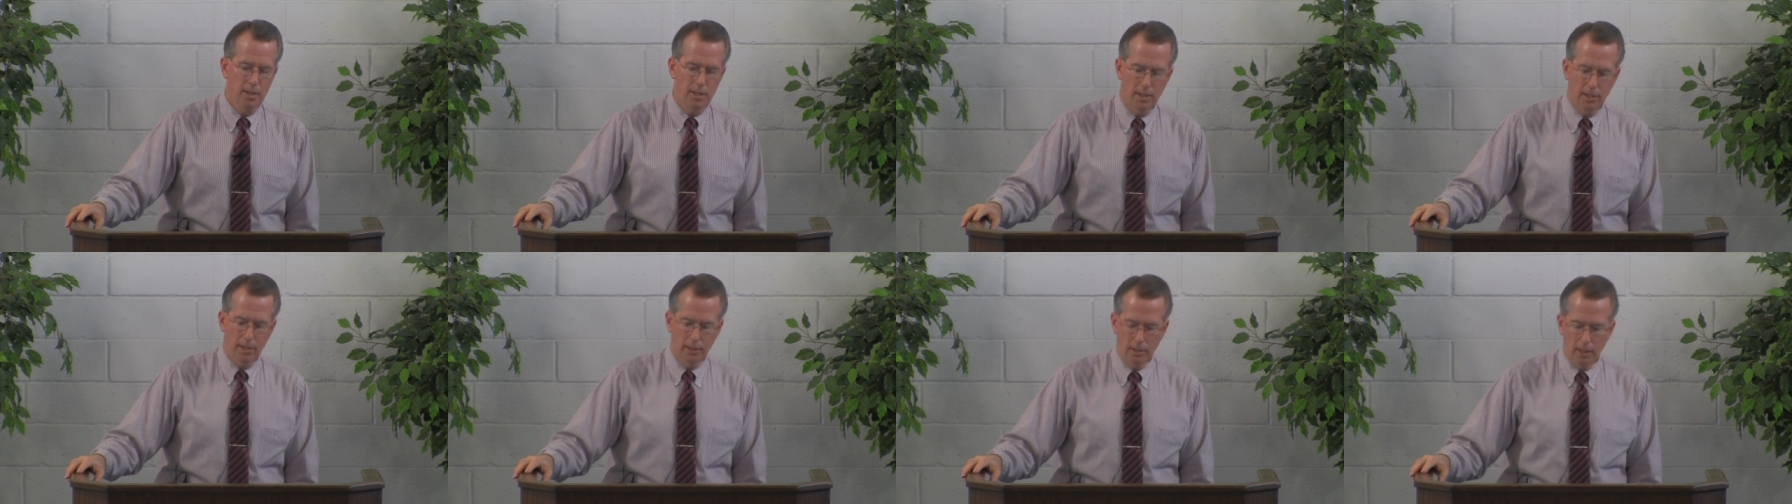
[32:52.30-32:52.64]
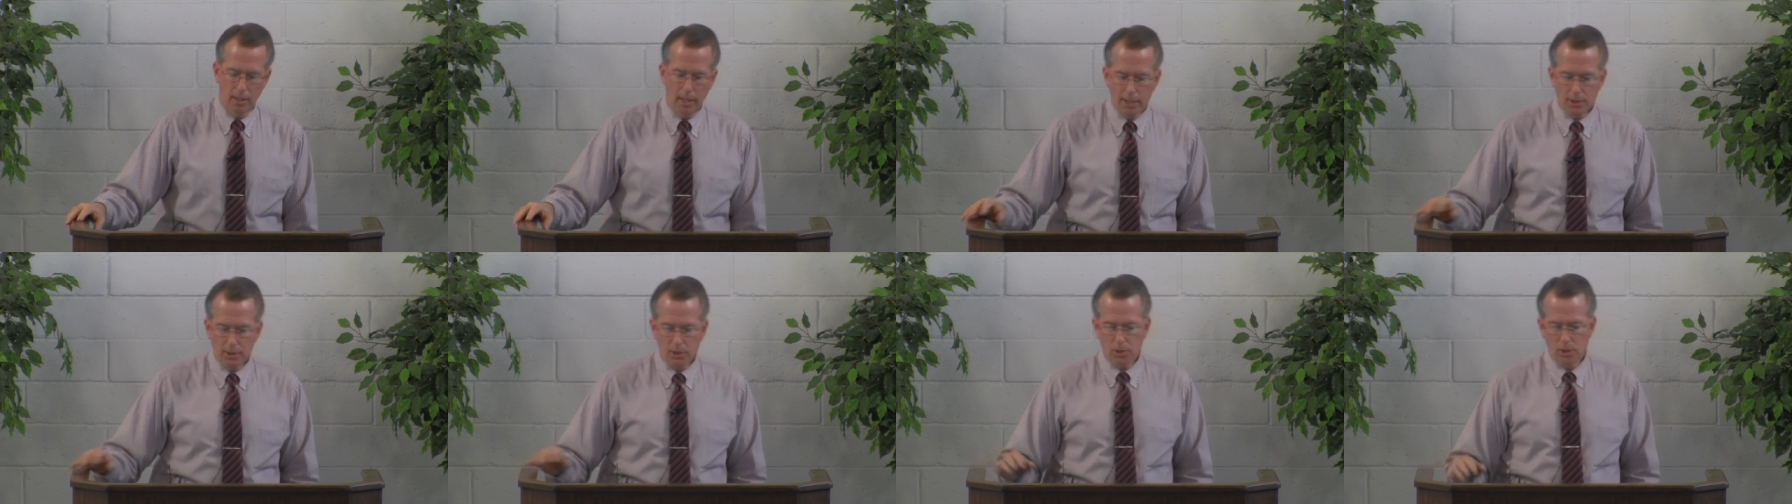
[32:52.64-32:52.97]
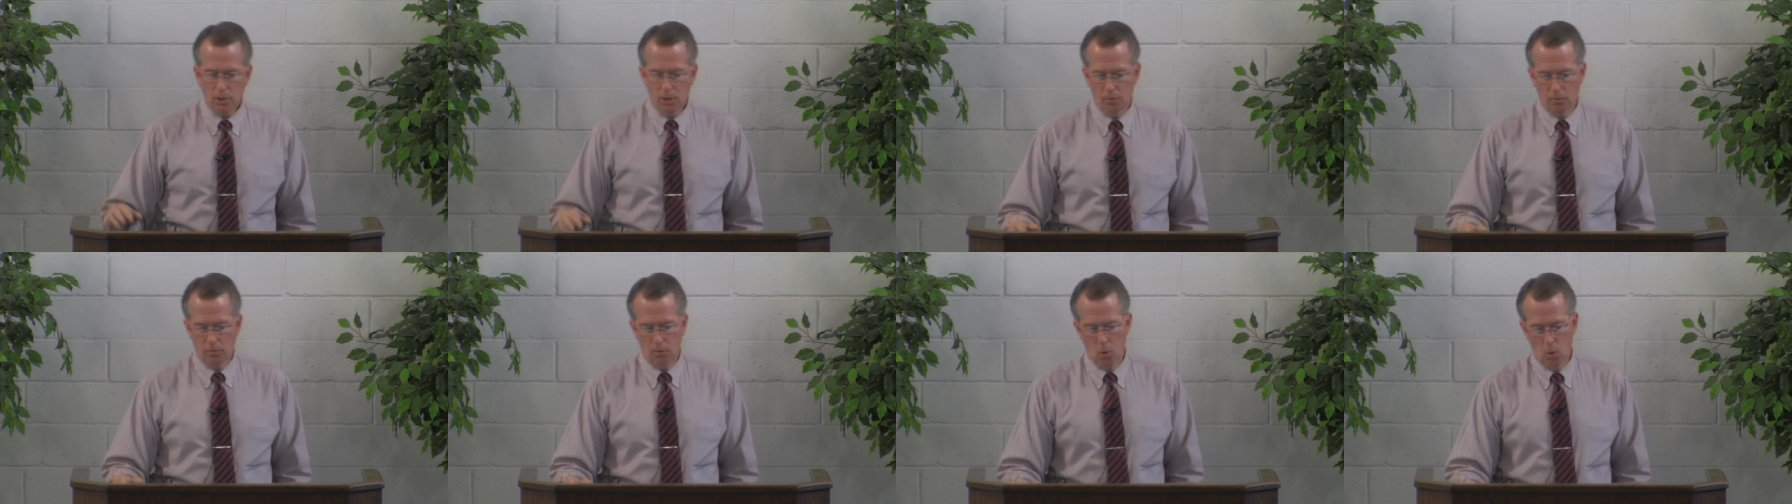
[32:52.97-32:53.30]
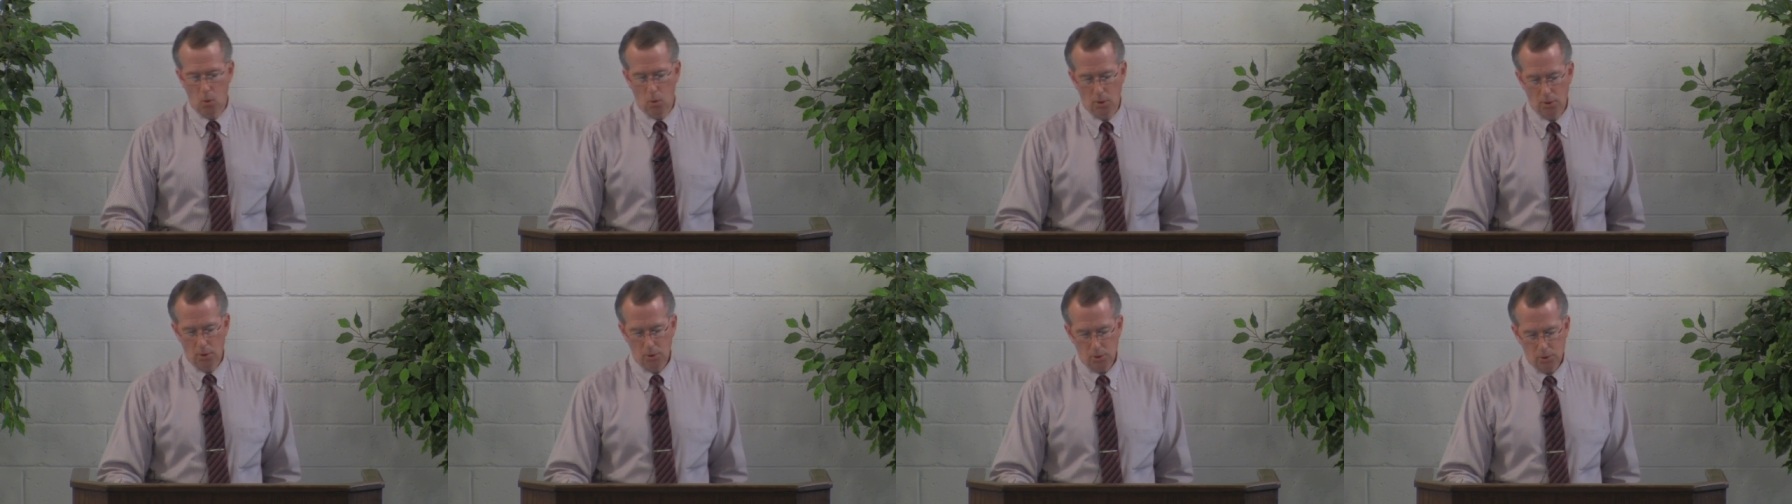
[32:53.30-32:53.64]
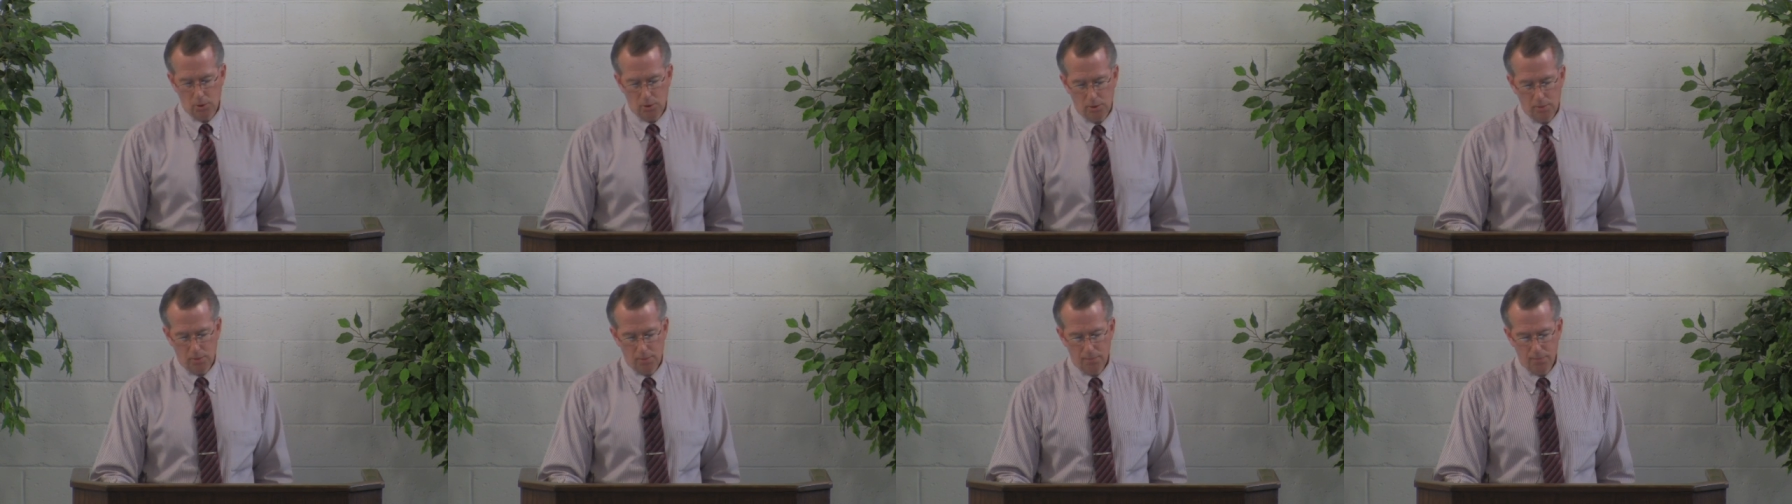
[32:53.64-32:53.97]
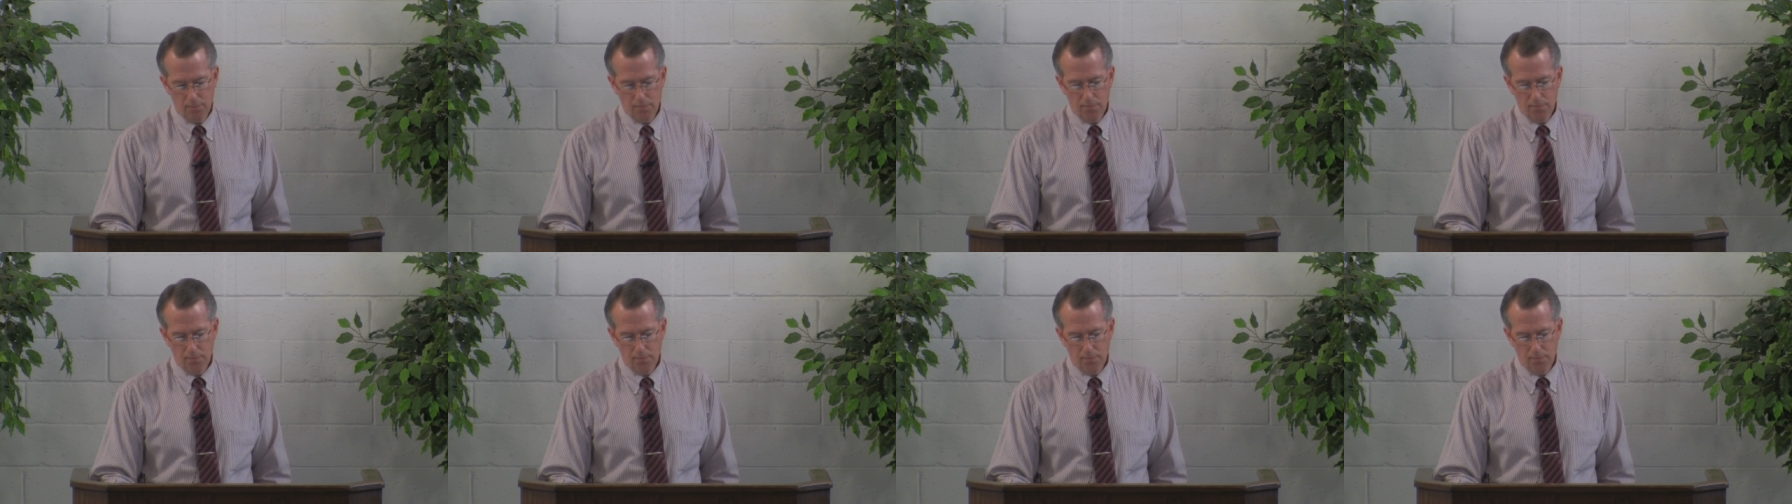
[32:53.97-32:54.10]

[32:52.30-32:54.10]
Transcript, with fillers: Unless, of course,